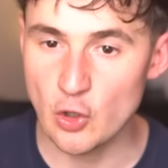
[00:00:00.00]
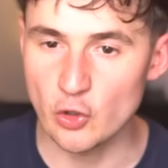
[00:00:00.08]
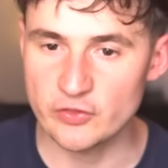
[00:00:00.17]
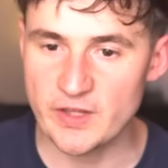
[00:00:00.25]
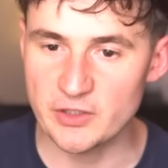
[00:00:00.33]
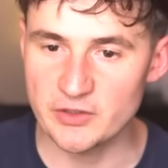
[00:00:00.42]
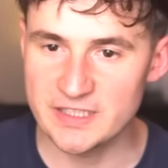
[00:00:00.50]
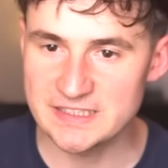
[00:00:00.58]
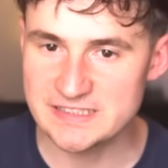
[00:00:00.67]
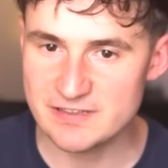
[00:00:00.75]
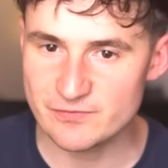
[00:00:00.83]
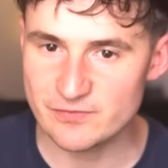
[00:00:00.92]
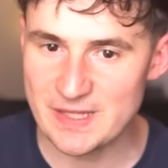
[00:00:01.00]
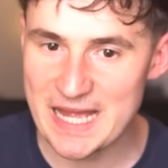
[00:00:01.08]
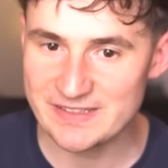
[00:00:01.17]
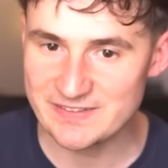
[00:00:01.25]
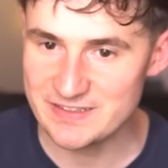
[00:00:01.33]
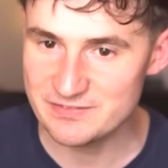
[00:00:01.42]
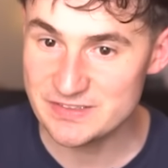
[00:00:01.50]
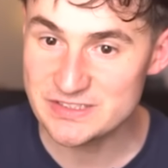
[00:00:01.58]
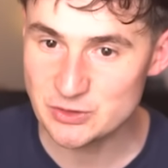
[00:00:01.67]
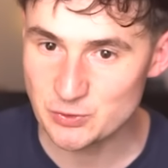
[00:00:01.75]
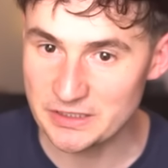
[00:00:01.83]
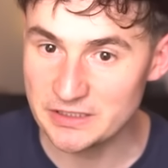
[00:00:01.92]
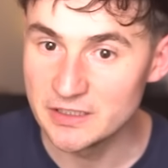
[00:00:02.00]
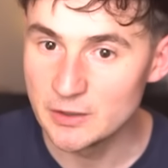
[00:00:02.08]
Oh, there it is. The flat T V screen